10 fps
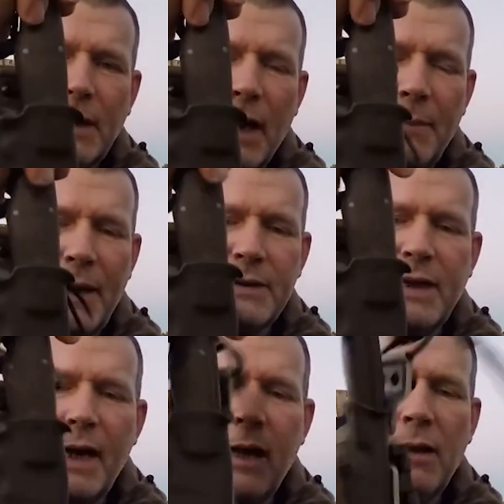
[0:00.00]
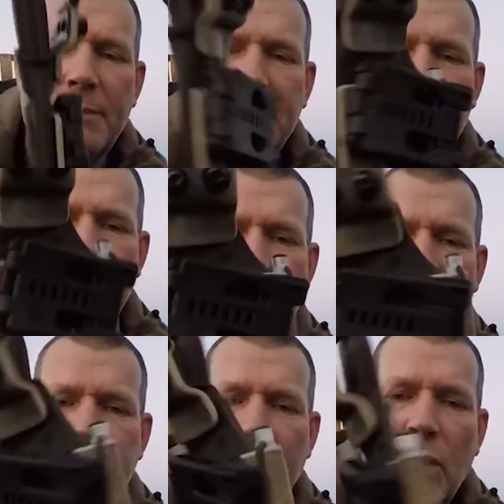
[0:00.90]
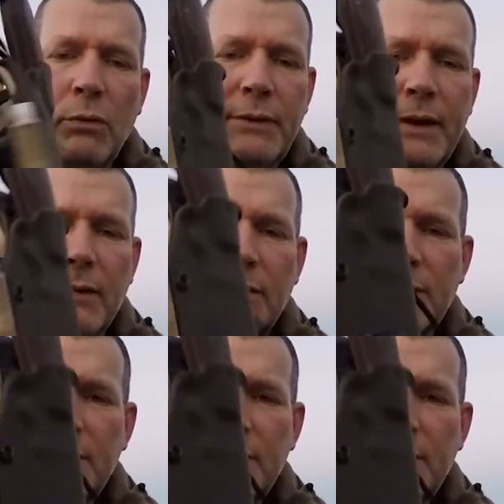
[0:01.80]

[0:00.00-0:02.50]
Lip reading: Combat scallops, the whole deal.